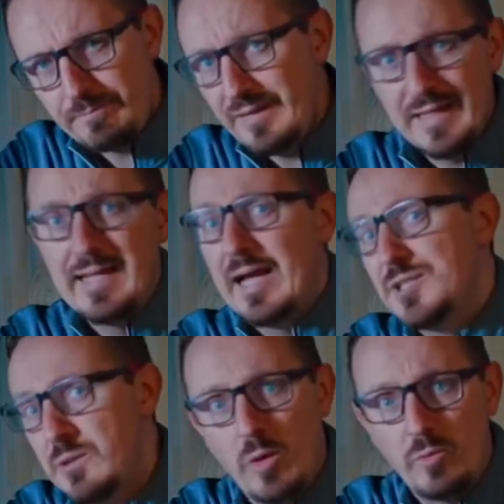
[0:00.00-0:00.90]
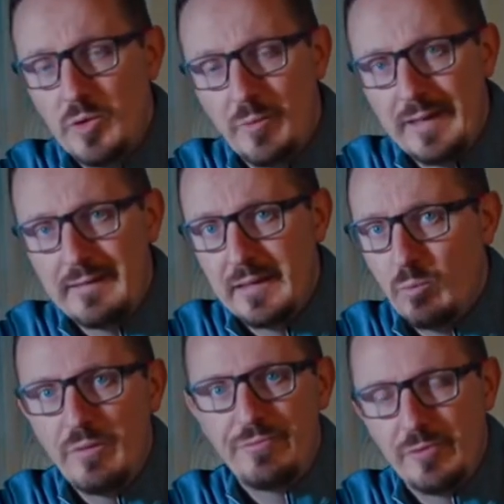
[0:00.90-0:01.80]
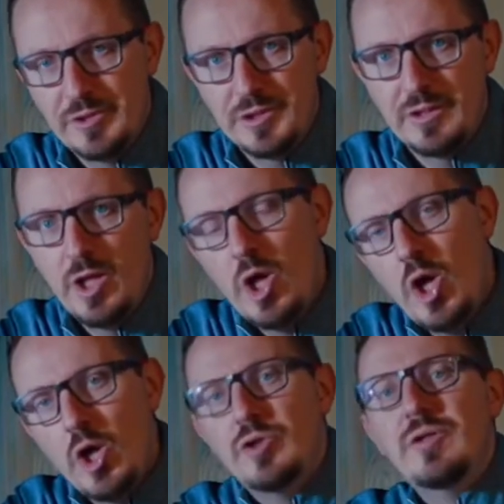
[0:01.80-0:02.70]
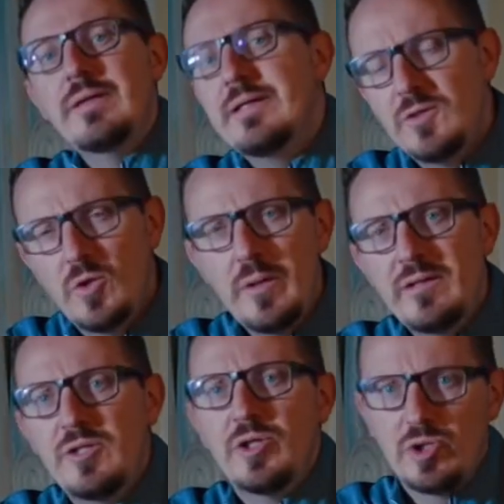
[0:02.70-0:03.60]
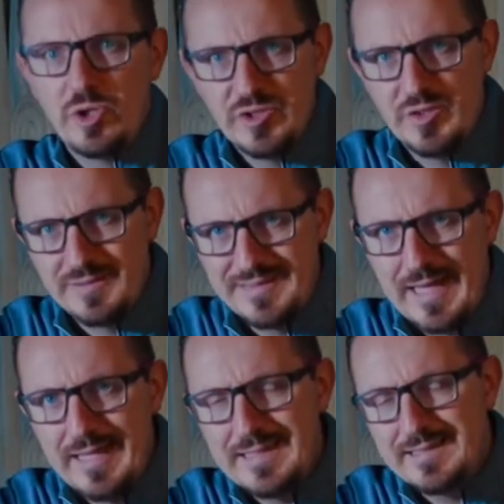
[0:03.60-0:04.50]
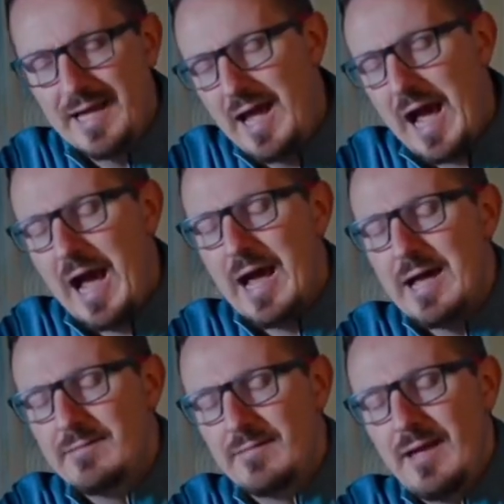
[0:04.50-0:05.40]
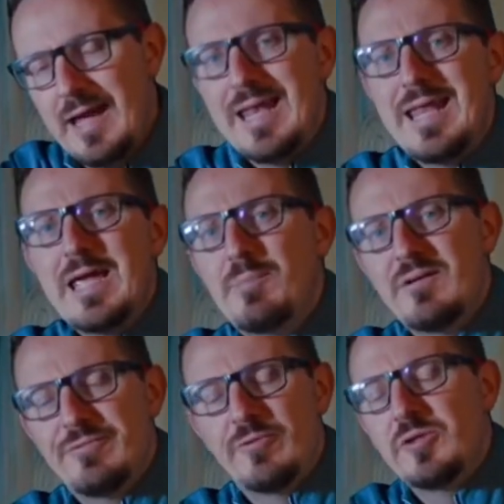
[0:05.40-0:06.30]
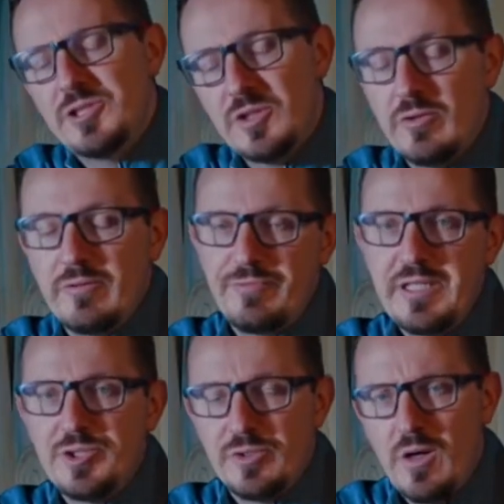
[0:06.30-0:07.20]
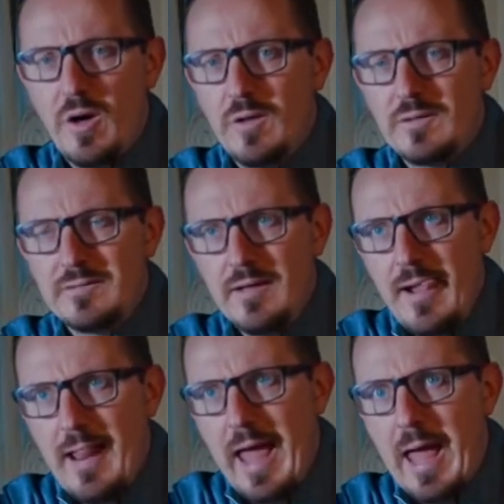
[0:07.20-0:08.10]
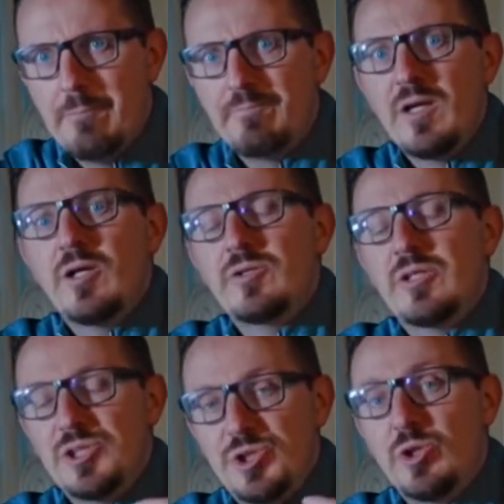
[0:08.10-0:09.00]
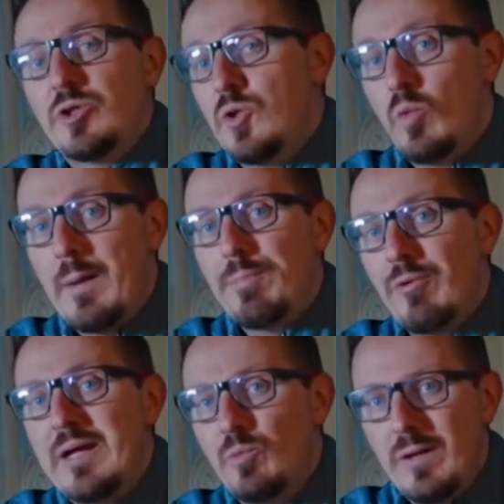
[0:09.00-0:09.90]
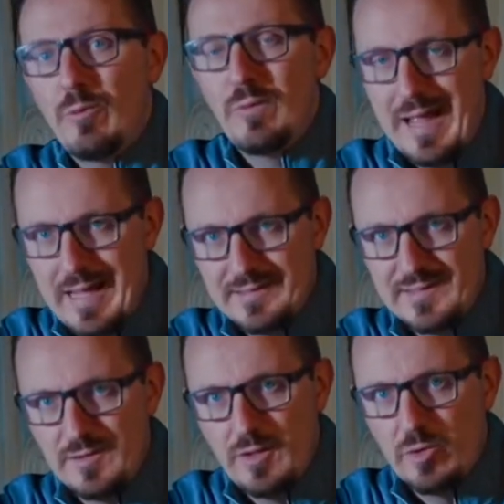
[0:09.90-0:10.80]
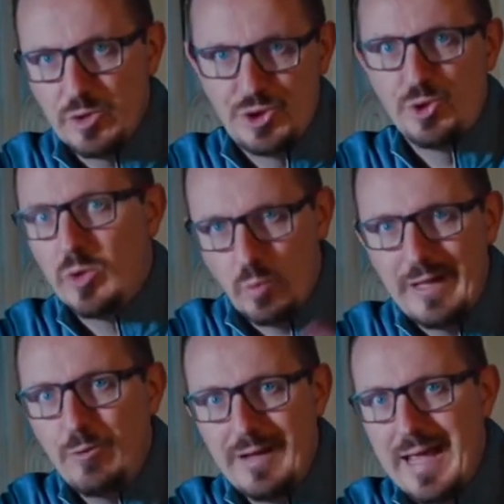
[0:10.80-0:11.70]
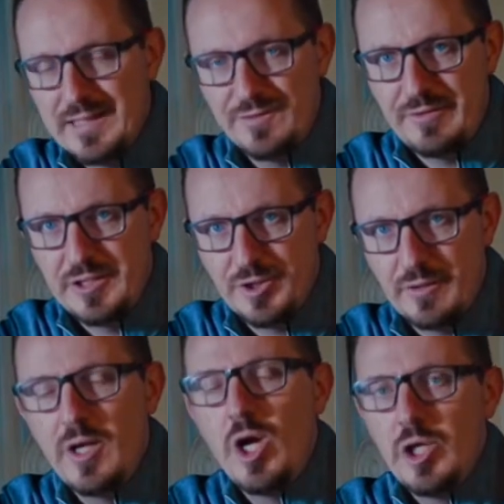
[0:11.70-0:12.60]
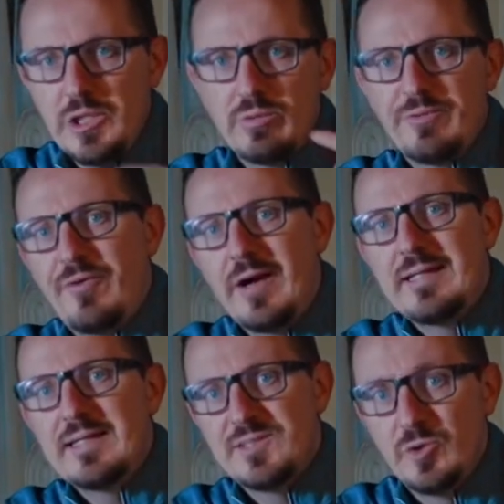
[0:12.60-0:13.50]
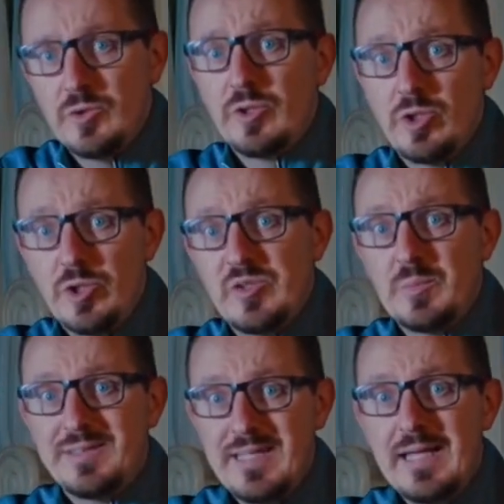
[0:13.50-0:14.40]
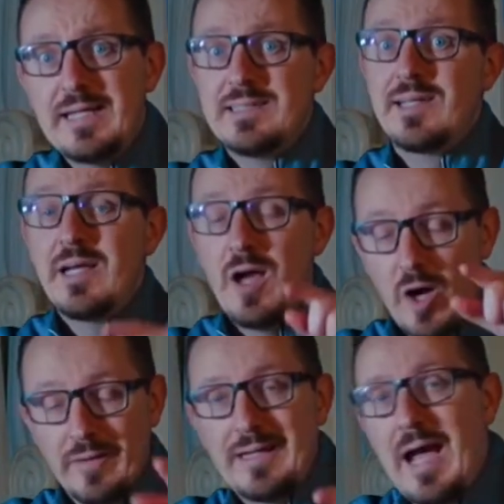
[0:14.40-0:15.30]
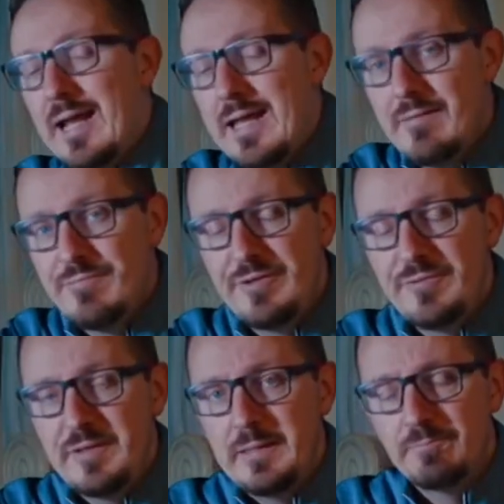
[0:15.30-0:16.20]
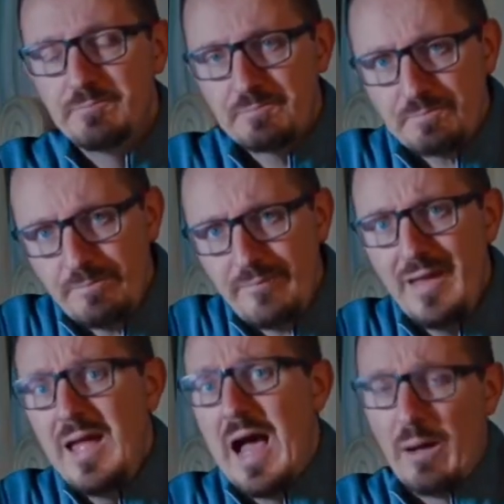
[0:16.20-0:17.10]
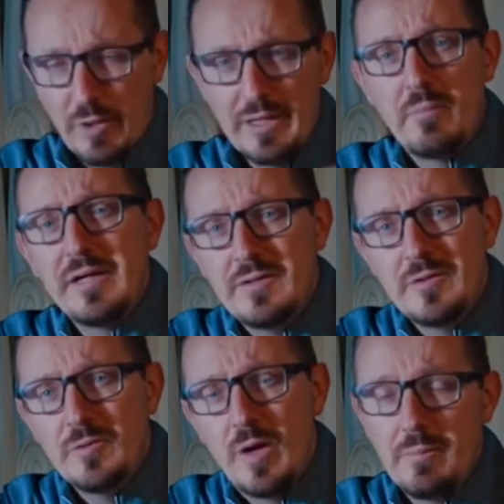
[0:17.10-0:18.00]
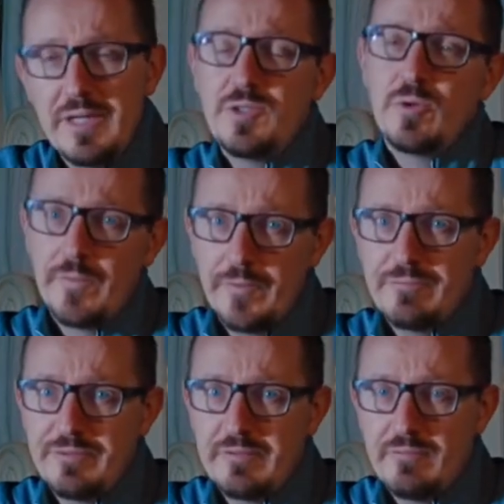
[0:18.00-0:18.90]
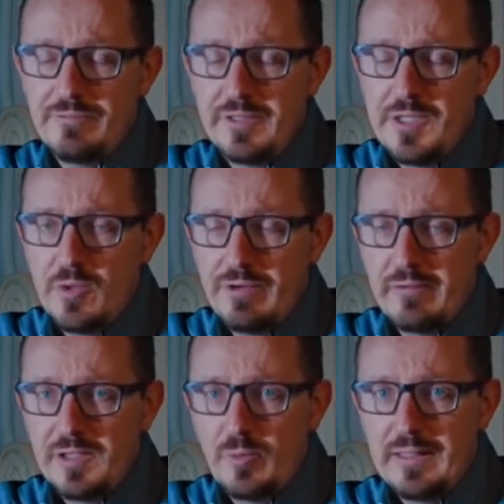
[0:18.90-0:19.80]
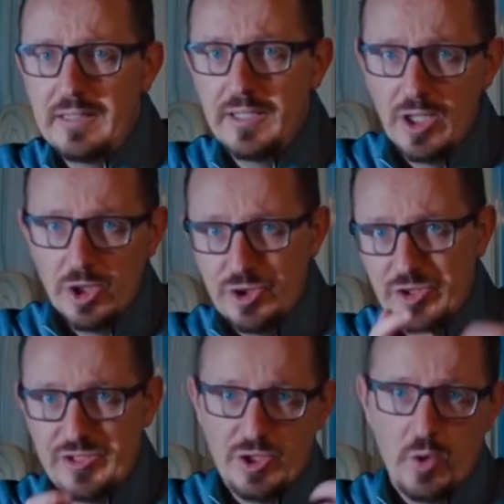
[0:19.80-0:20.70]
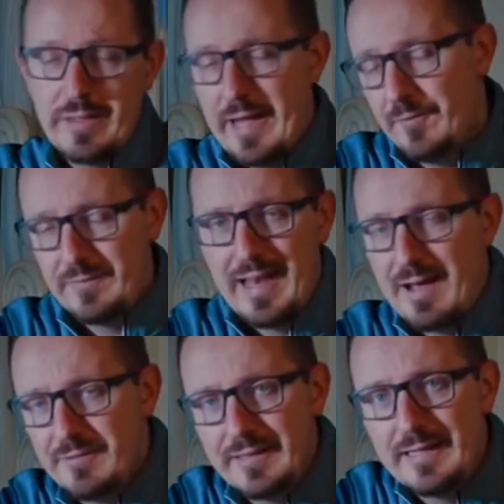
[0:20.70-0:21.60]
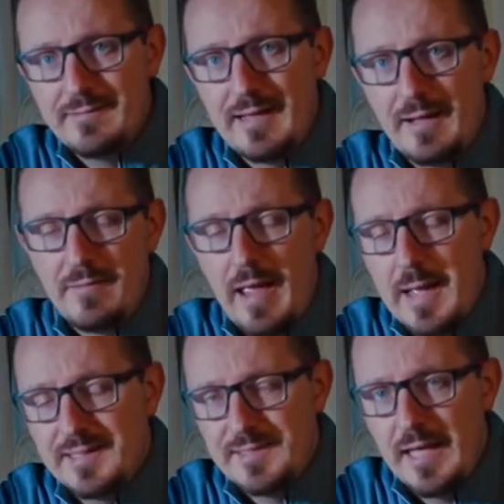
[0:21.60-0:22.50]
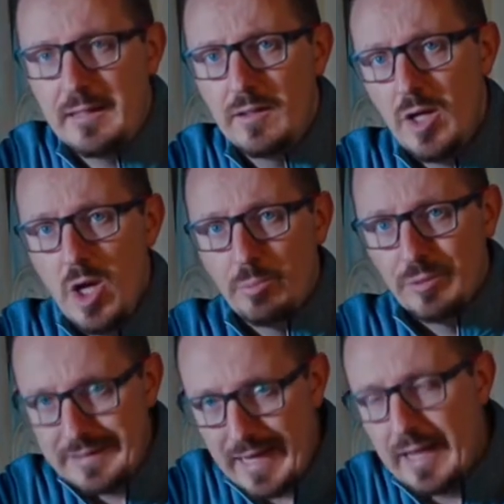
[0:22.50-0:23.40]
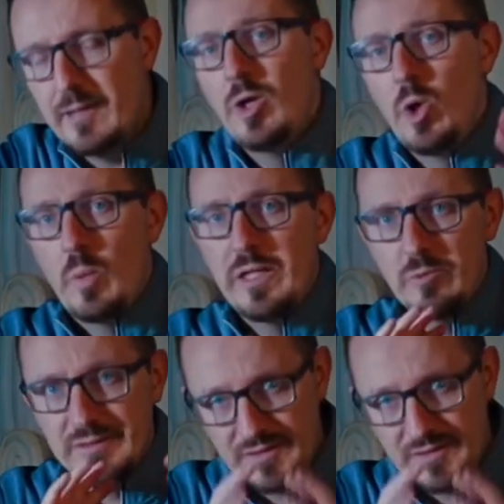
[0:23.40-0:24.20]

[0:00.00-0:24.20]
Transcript: it actually won't do anything, it won't function. You need to go into your custom settings and enable a function or a feature called the shutter to operate without lens, or shutter without lens feature. You will find this under custom settings on the Canon M50. And what I might do another video very quickly just showing how to navigate to that setting. But again, when you